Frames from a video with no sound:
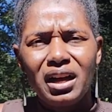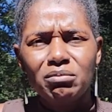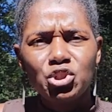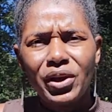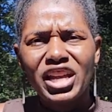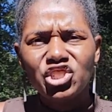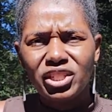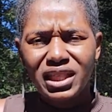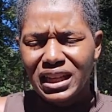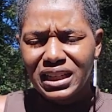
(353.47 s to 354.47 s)
trashy
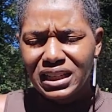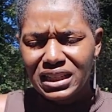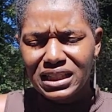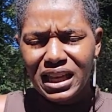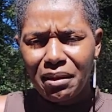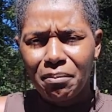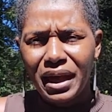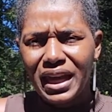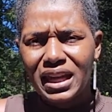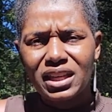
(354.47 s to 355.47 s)
things and
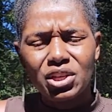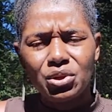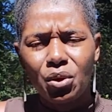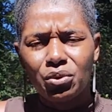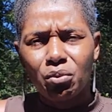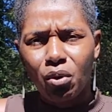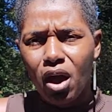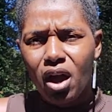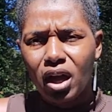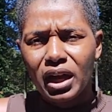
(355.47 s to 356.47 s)
make the
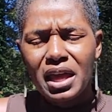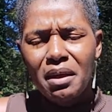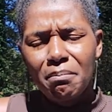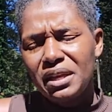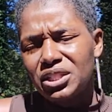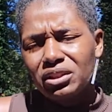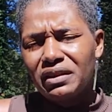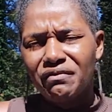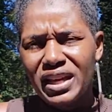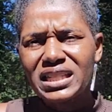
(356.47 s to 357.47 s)
wrong mental
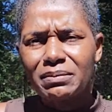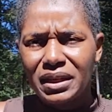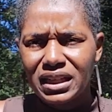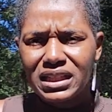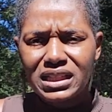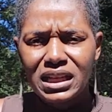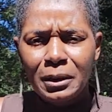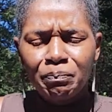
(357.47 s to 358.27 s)
investments.